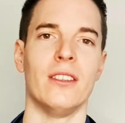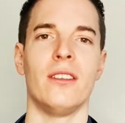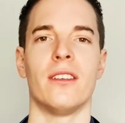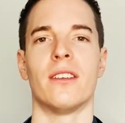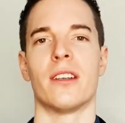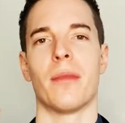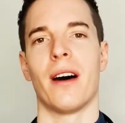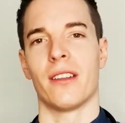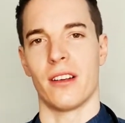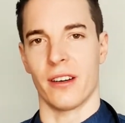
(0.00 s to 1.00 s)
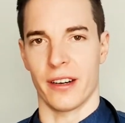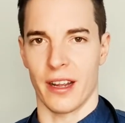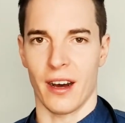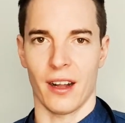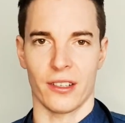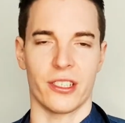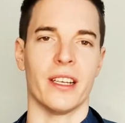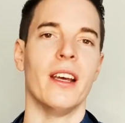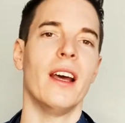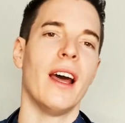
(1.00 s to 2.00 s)
you learn about
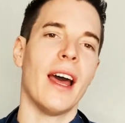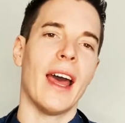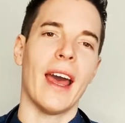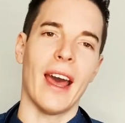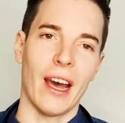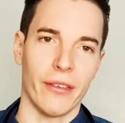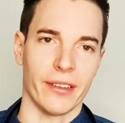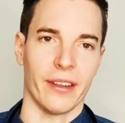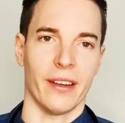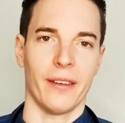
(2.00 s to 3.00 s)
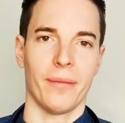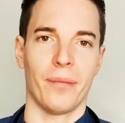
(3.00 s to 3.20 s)
cardiology, everything.